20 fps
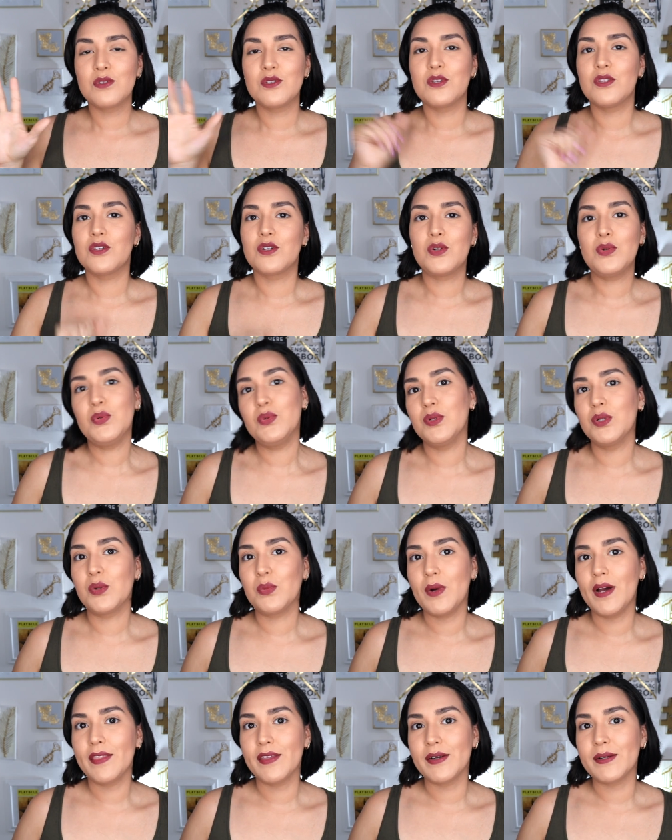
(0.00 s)
to the cooler
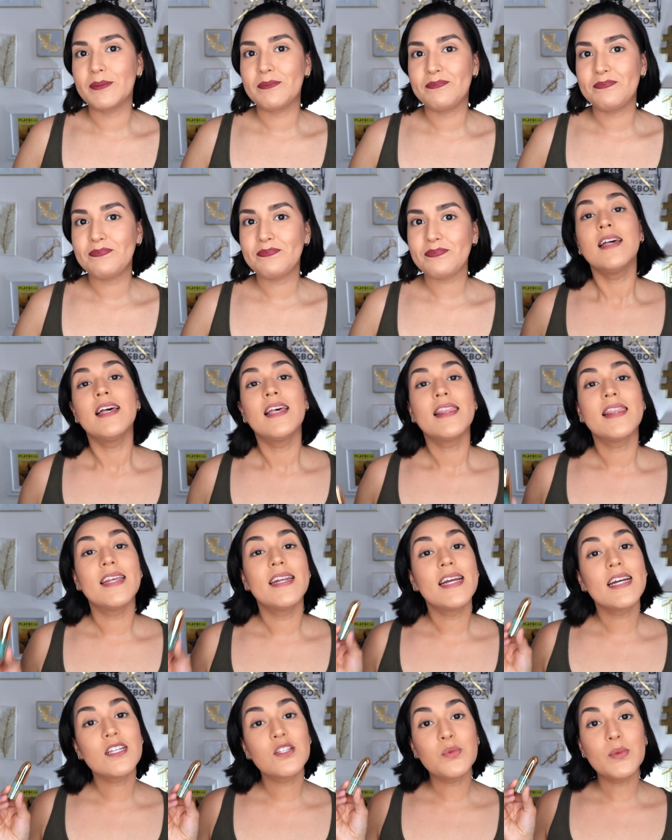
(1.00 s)
weather. The
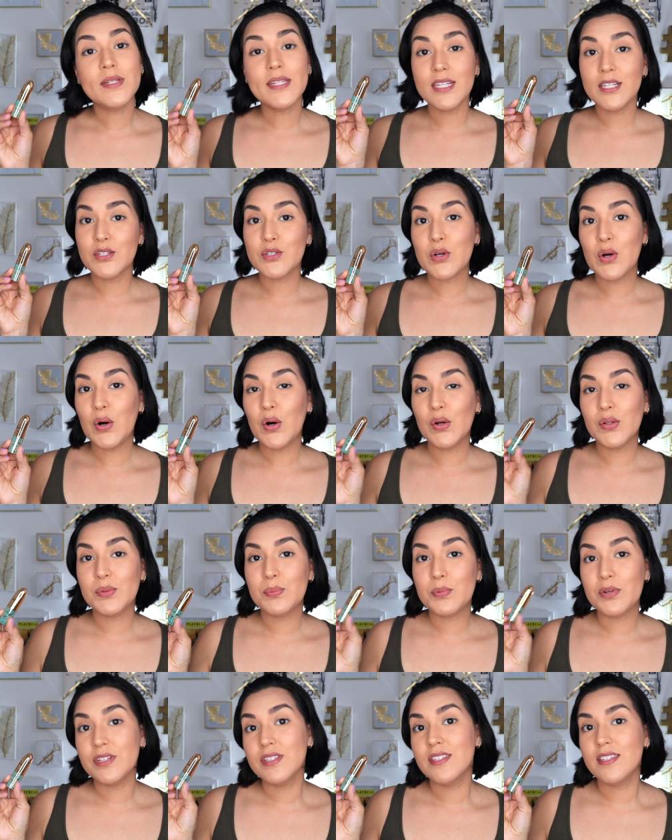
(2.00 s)
next one is
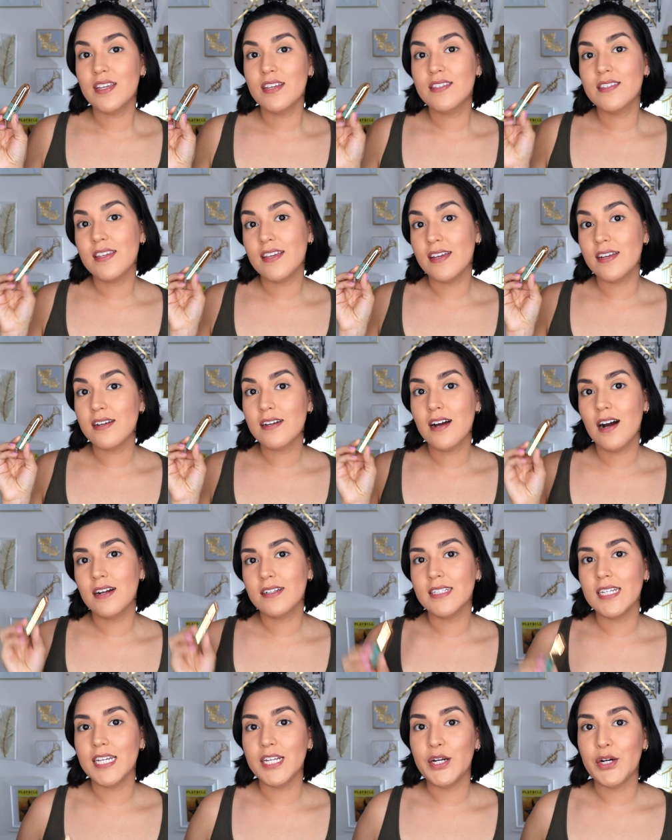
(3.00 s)
called Princess
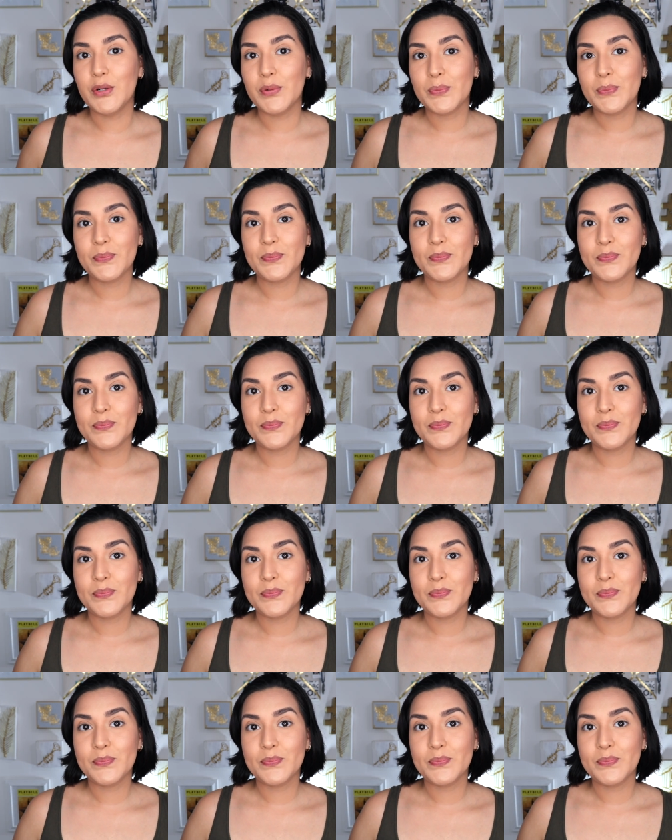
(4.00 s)
Incognito.